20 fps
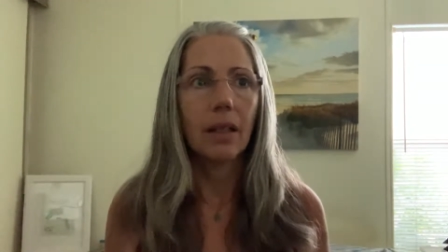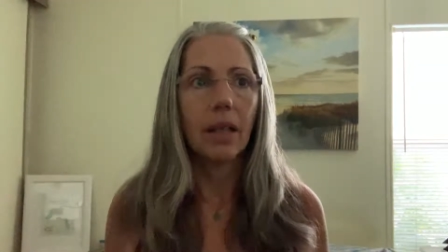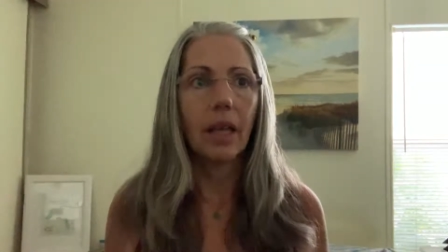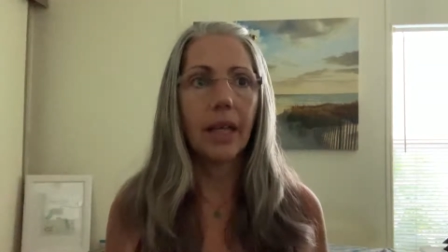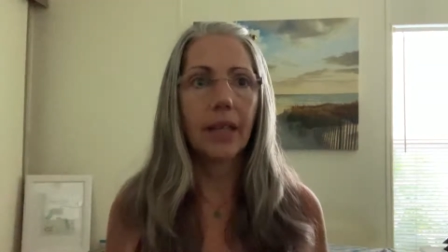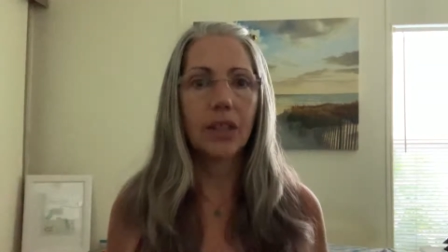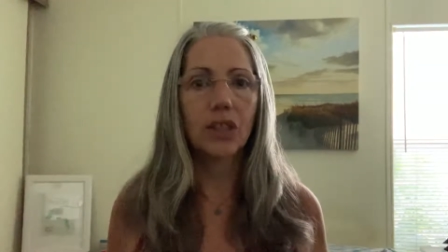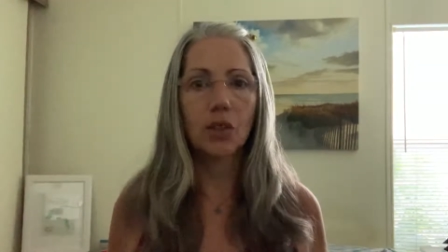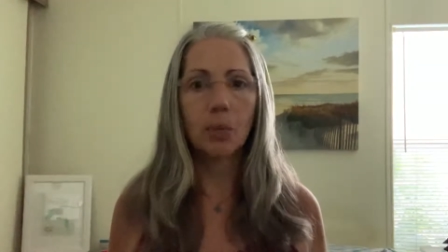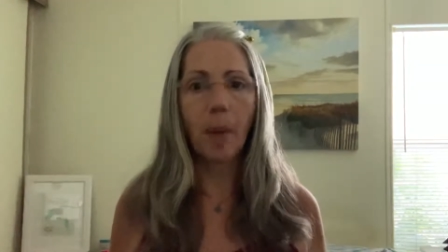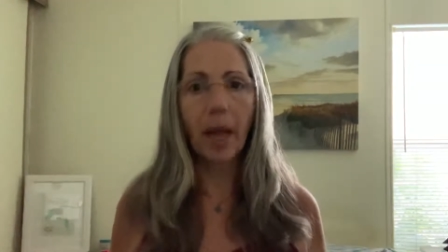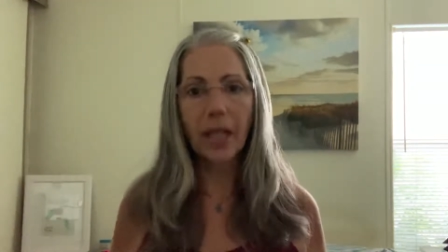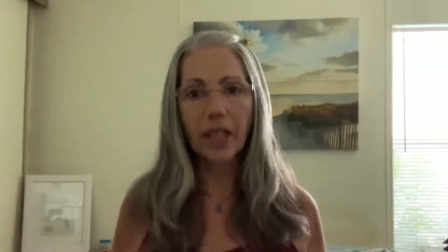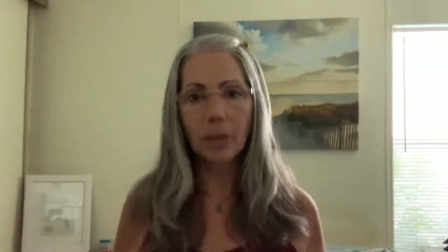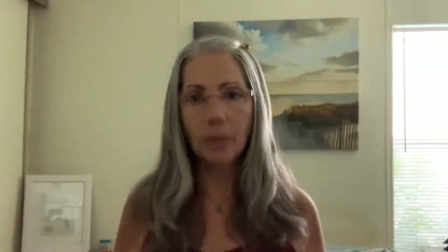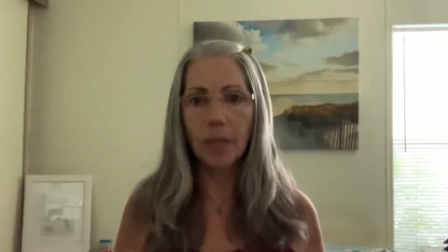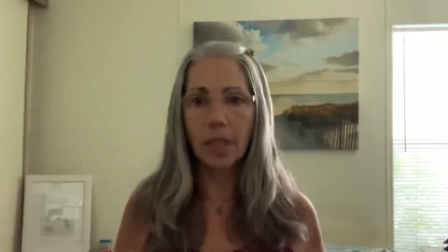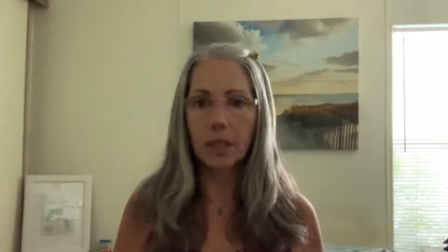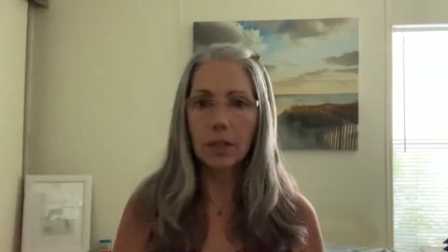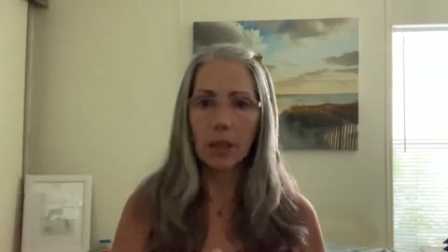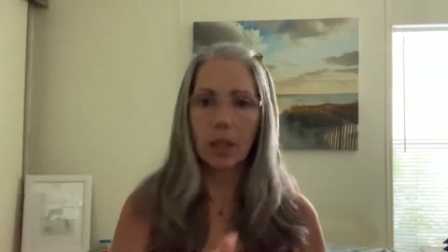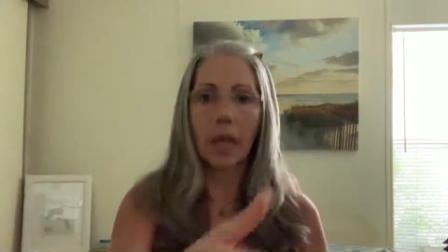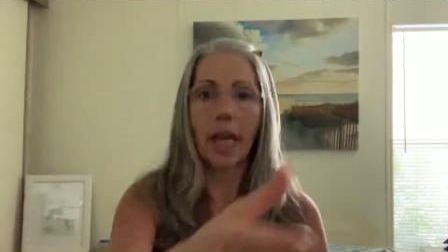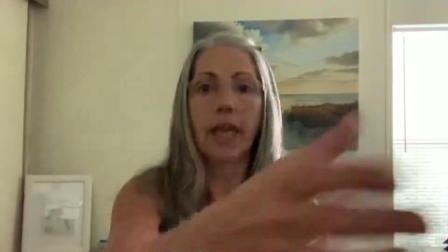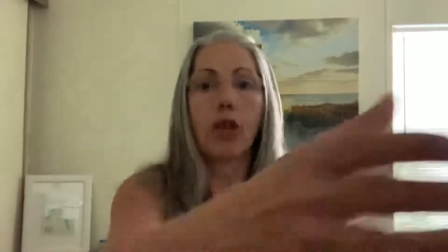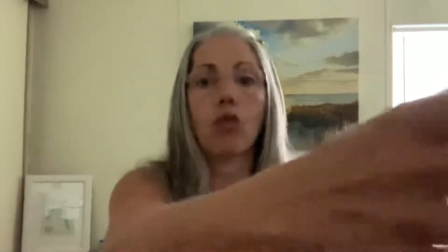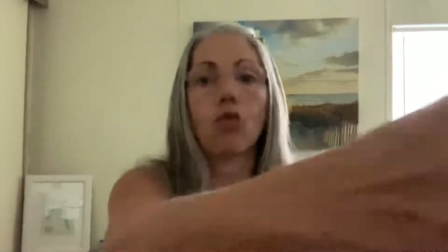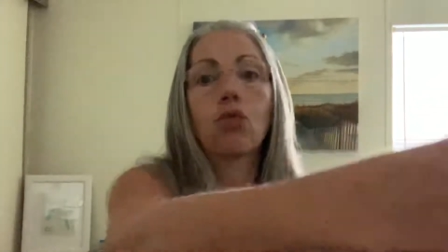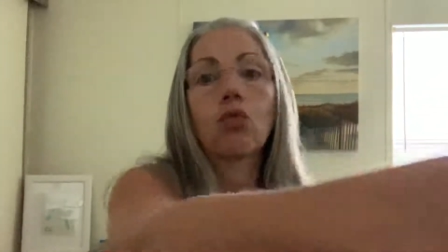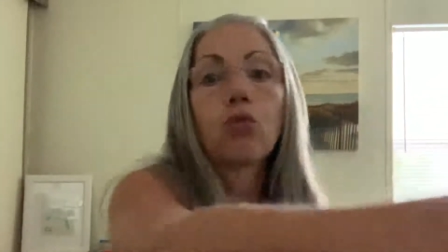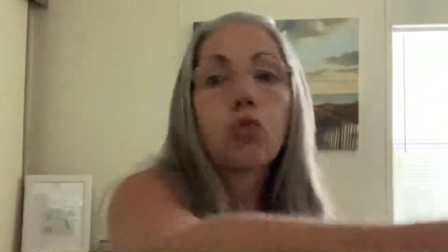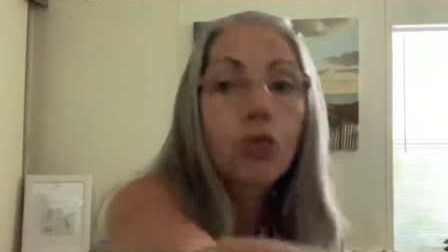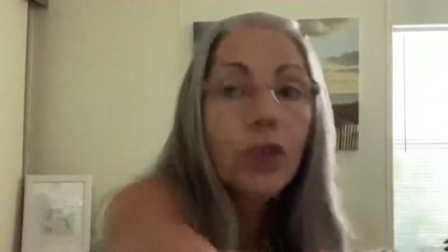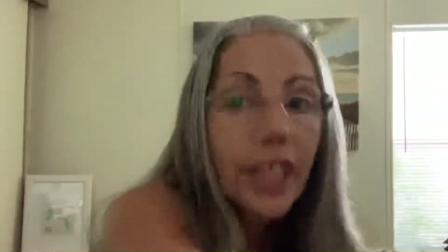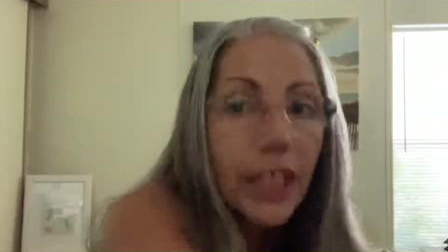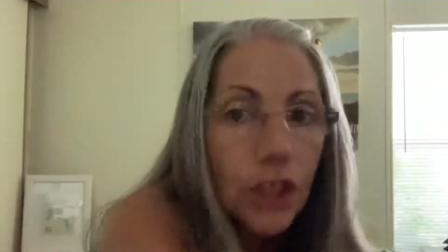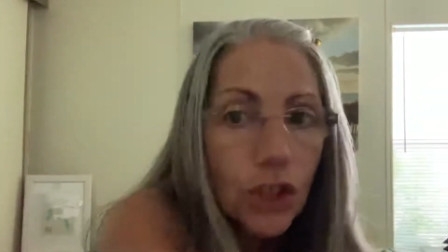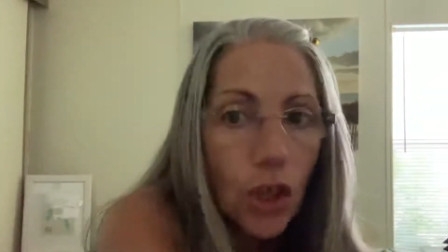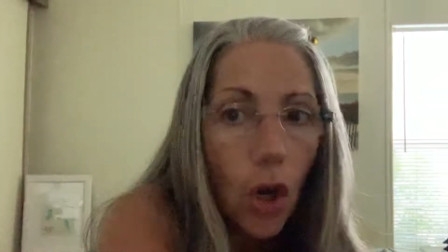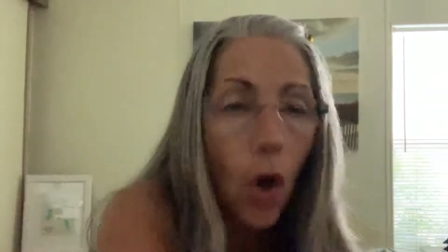expect me to like
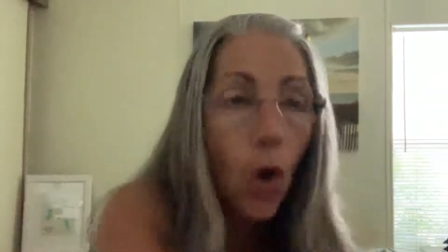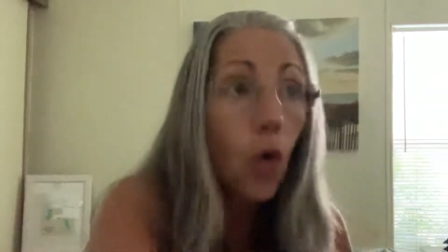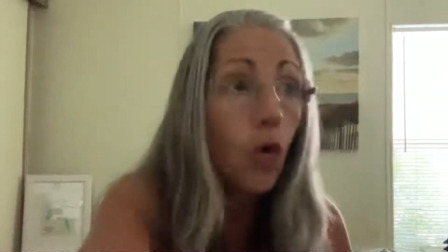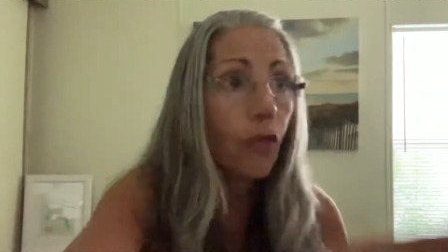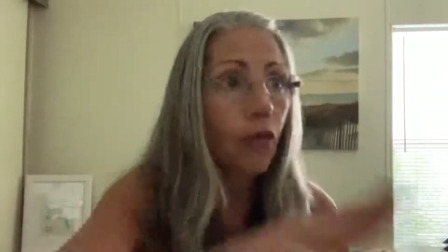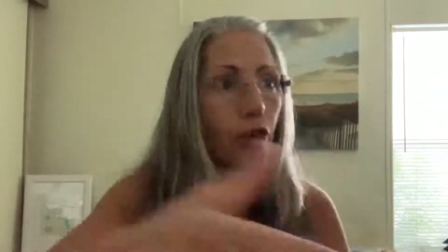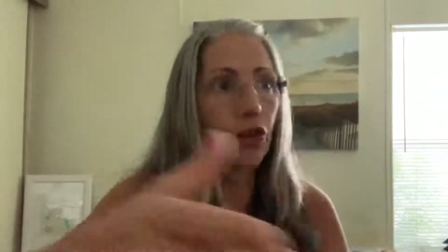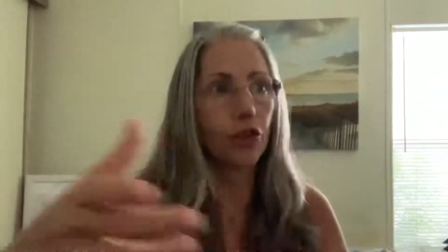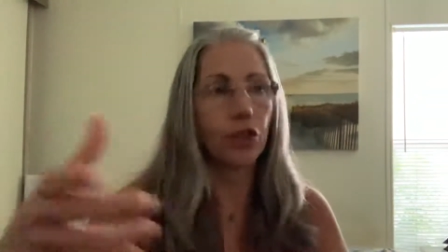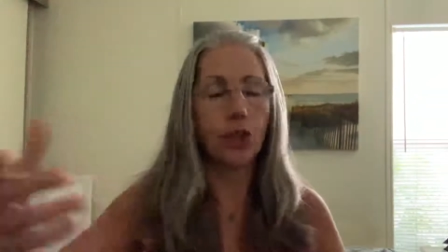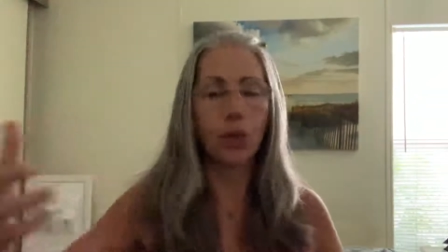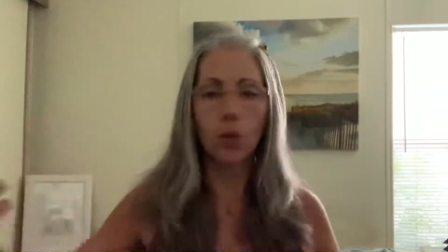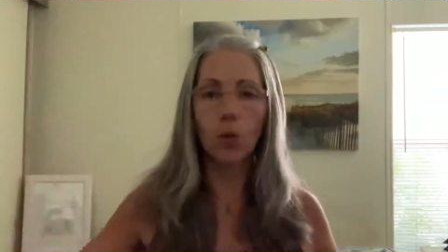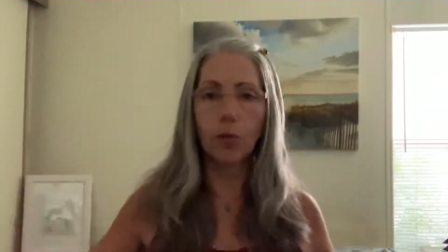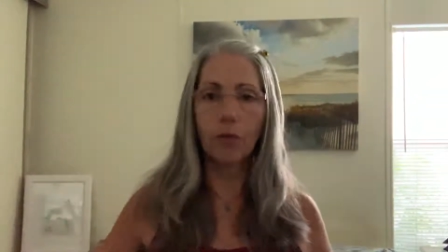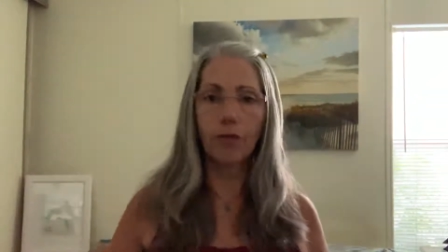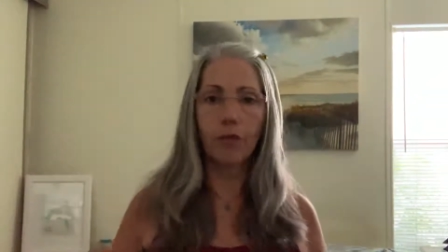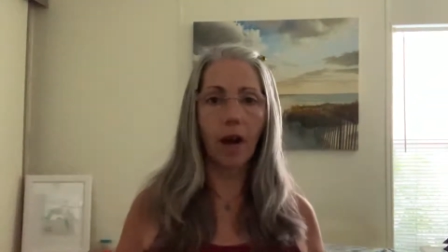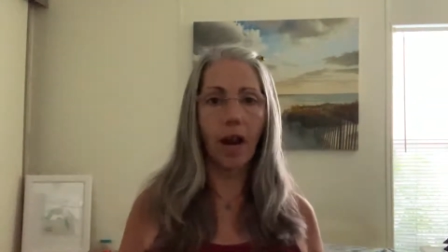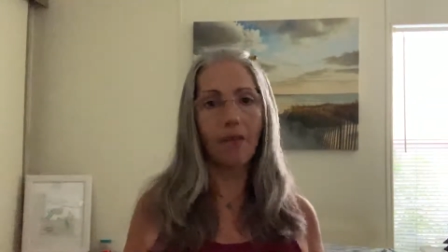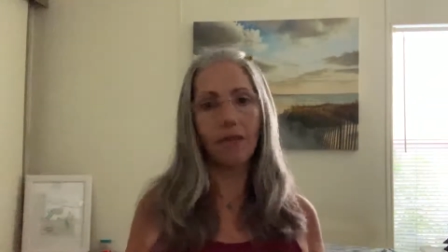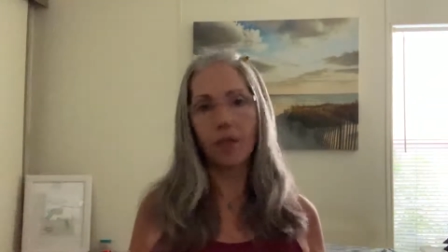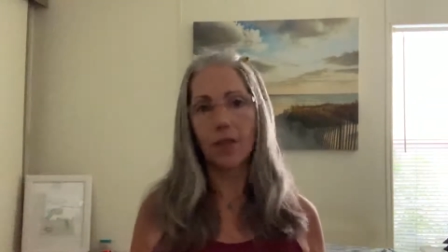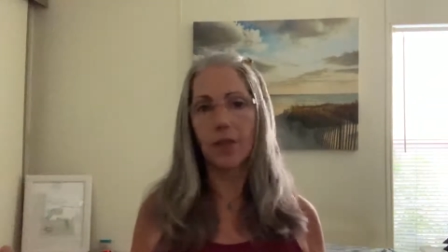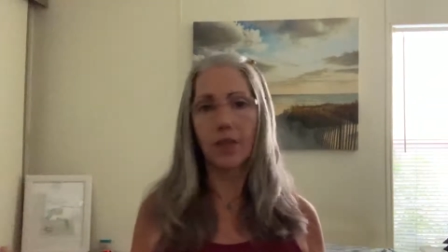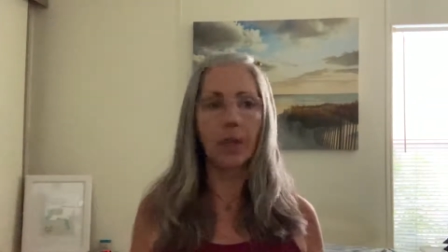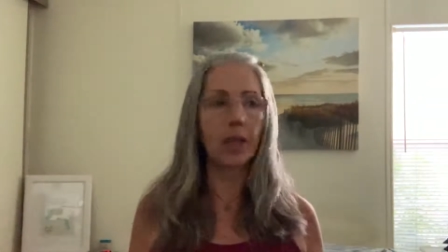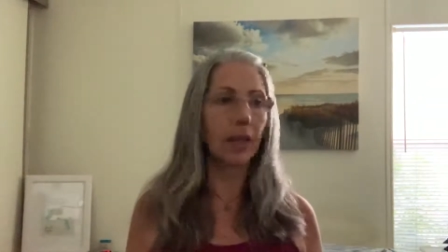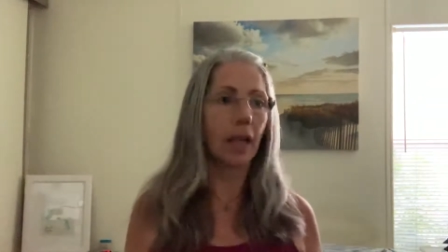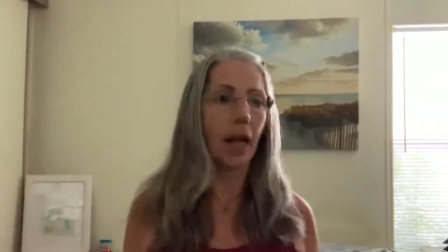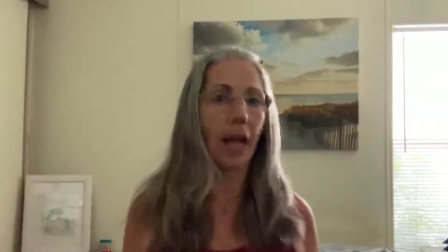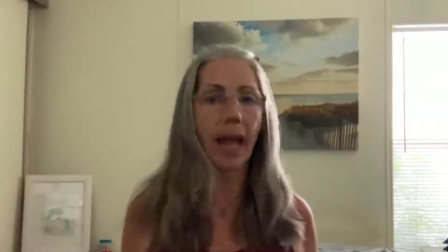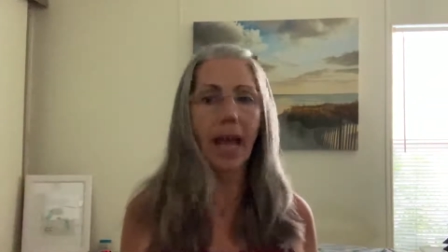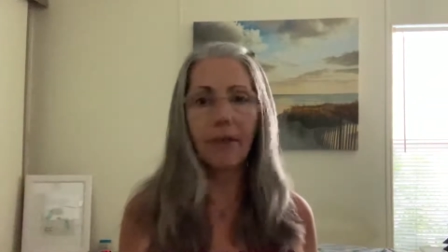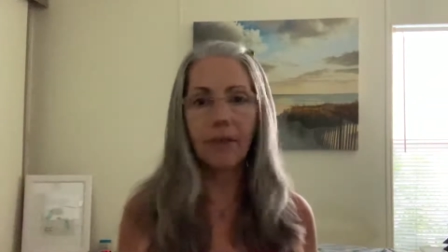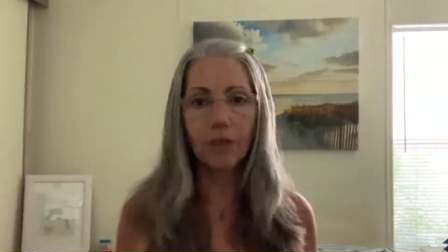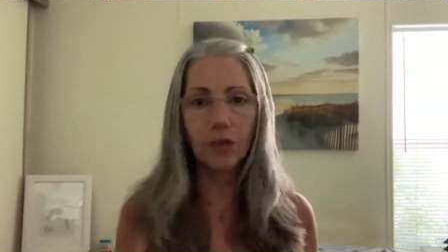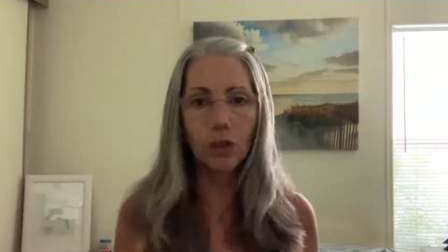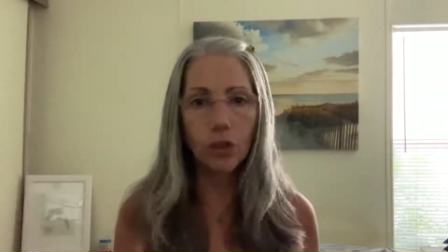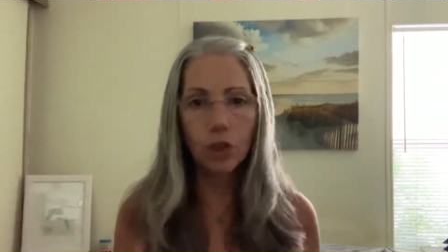reach over you for everything that I
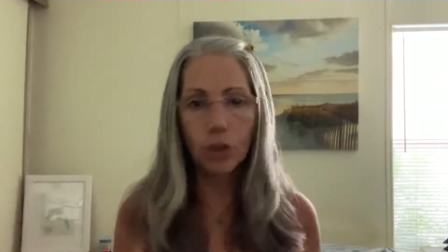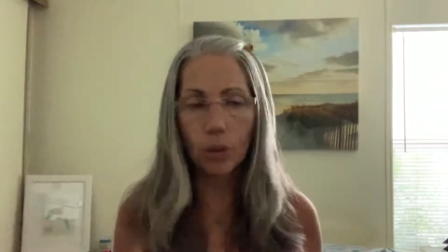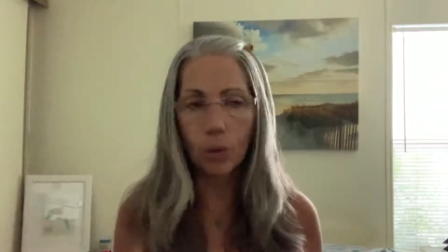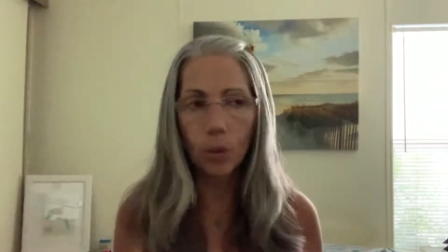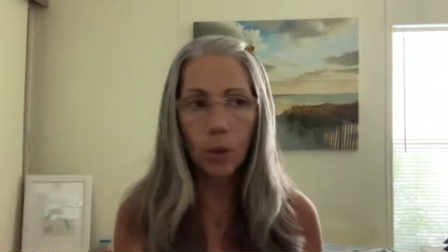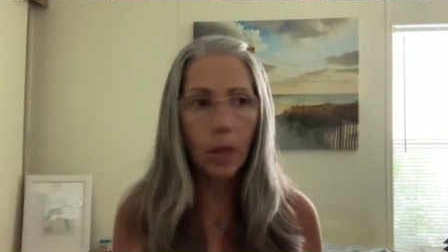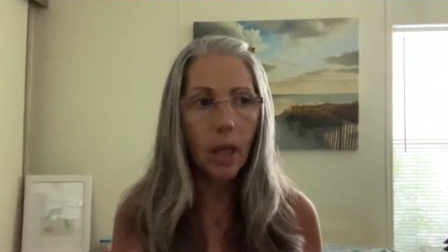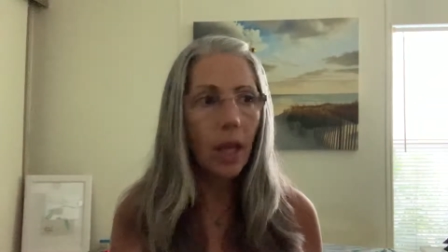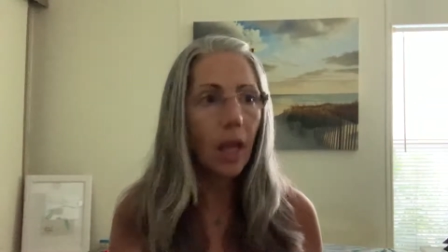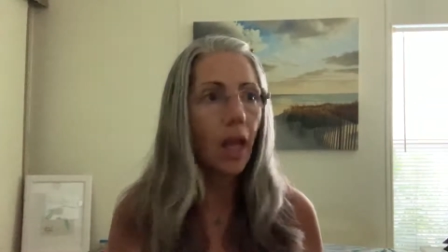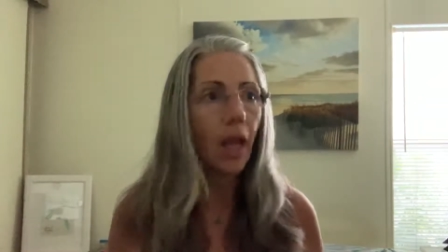have to do.